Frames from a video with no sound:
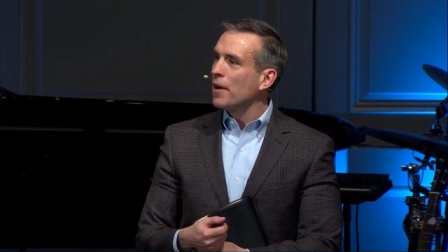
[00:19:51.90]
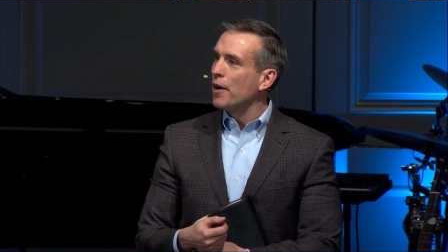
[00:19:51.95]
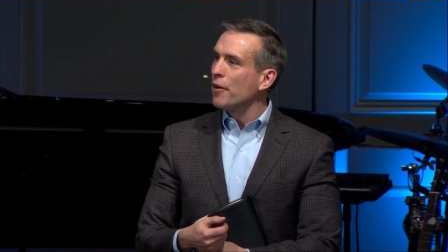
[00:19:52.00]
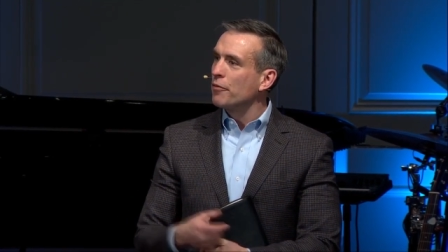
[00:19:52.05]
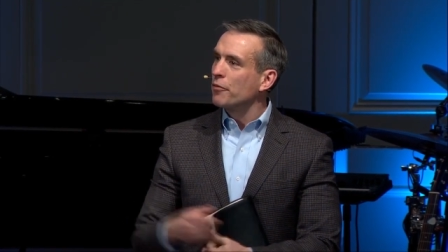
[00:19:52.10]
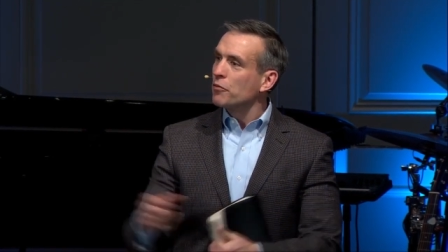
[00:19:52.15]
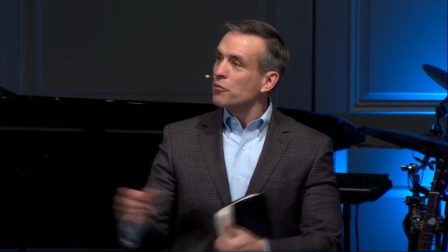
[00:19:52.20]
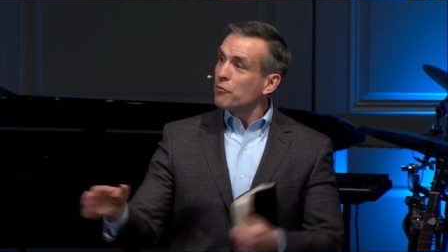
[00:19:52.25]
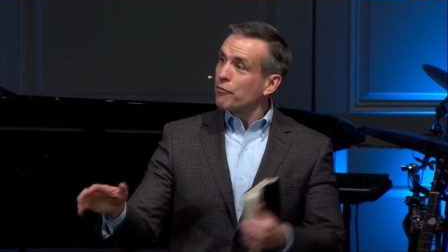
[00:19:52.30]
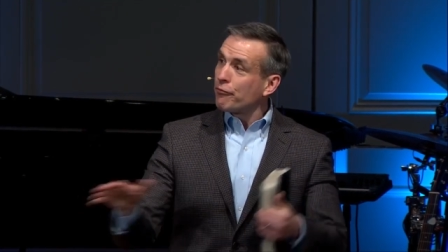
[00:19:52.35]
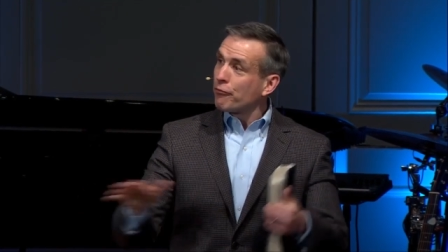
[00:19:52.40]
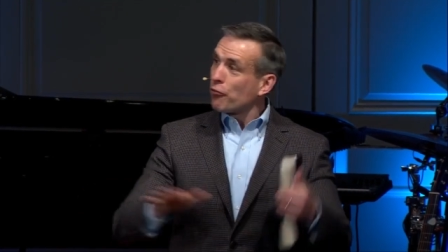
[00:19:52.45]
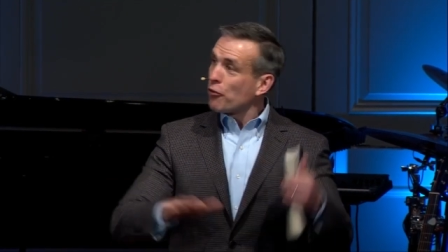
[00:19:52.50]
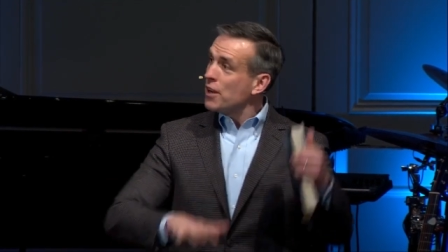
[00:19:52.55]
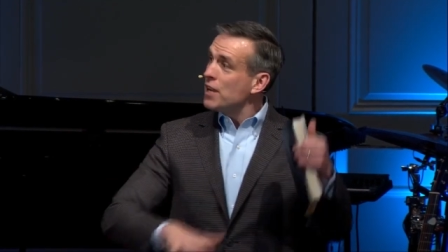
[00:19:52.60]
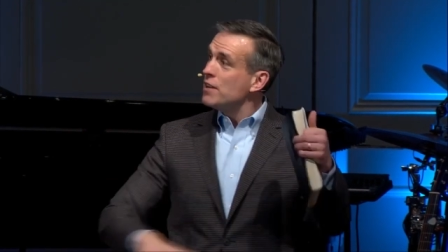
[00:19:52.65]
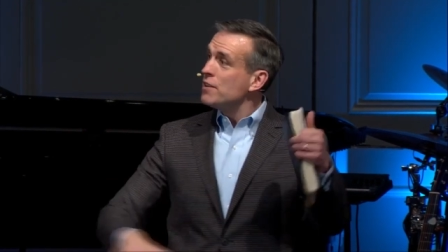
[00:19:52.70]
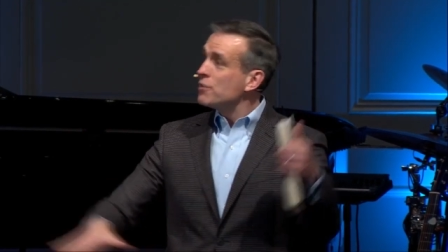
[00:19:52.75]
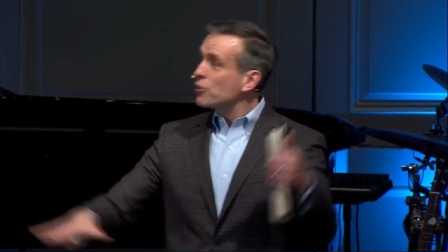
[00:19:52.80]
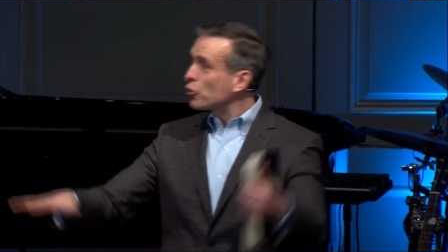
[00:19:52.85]
of
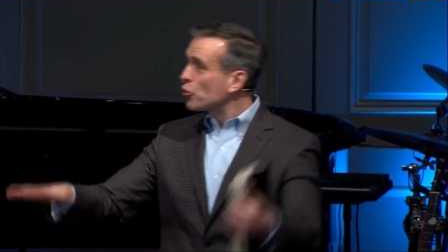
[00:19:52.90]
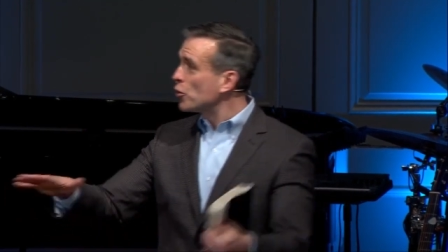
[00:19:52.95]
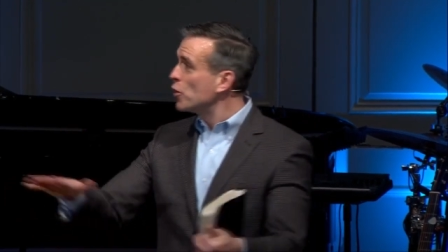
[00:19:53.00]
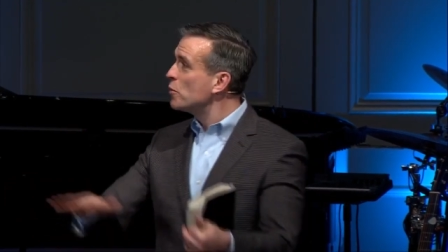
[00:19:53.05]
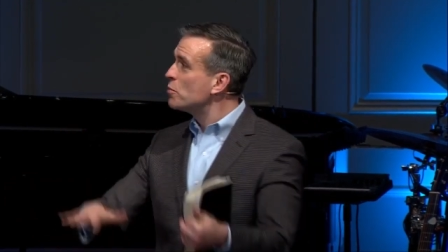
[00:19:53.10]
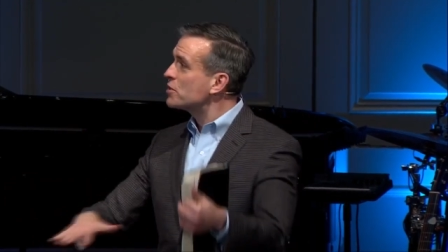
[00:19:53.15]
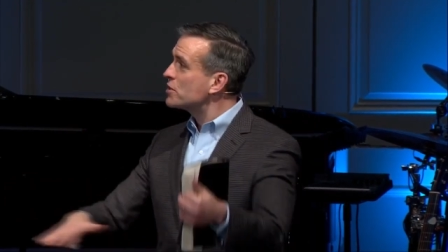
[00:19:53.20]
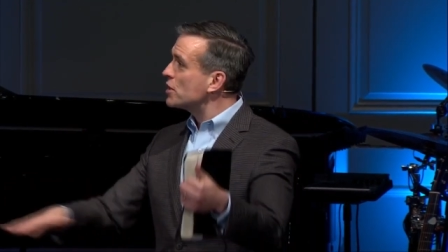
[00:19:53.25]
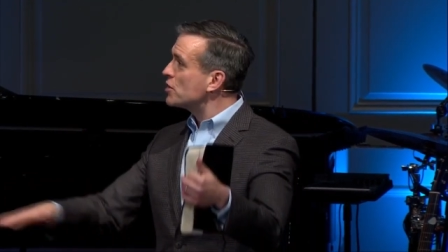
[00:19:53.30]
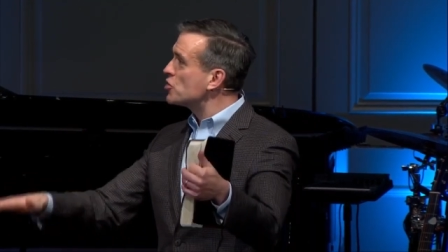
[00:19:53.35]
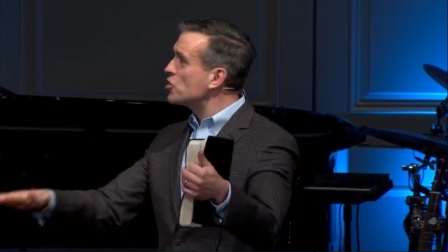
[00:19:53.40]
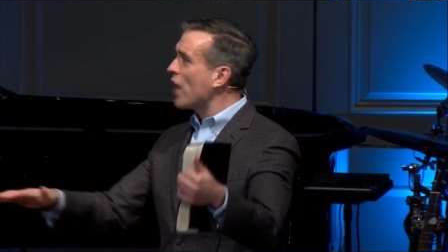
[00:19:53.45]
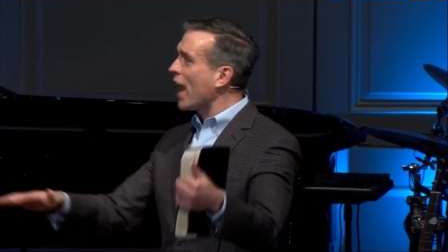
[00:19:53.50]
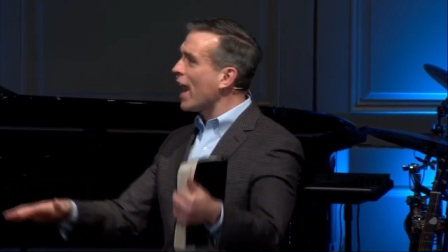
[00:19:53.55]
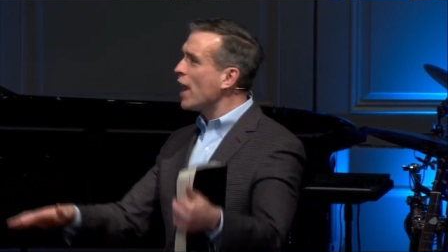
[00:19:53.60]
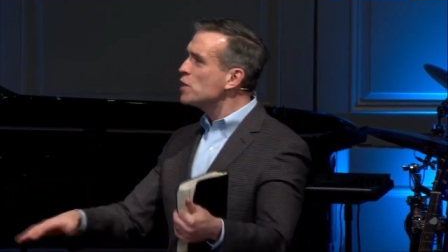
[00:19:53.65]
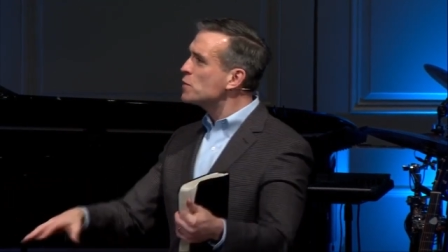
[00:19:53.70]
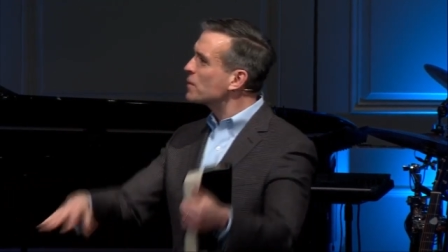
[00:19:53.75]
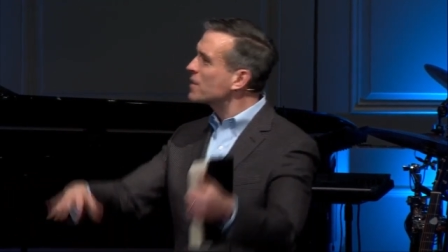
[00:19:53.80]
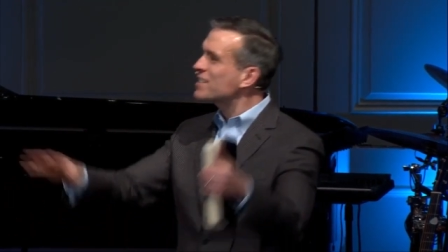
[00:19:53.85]
friend groups that
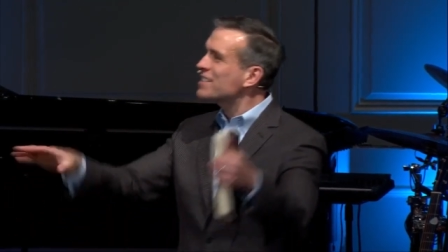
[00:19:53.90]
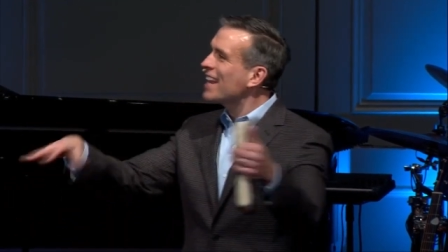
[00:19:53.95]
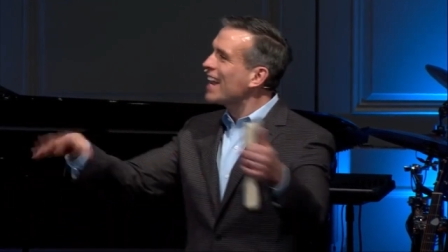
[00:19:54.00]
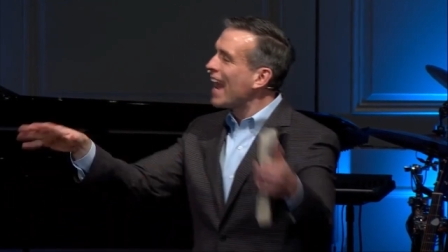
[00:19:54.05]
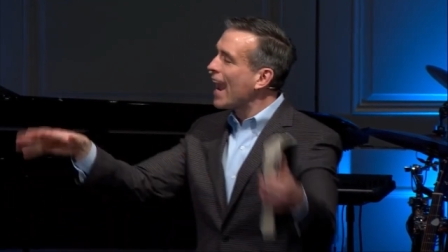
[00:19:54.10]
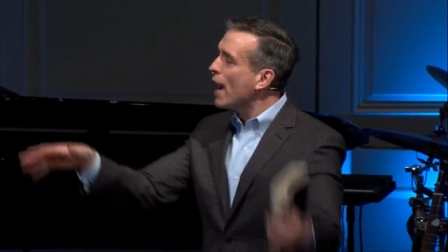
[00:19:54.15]
change because that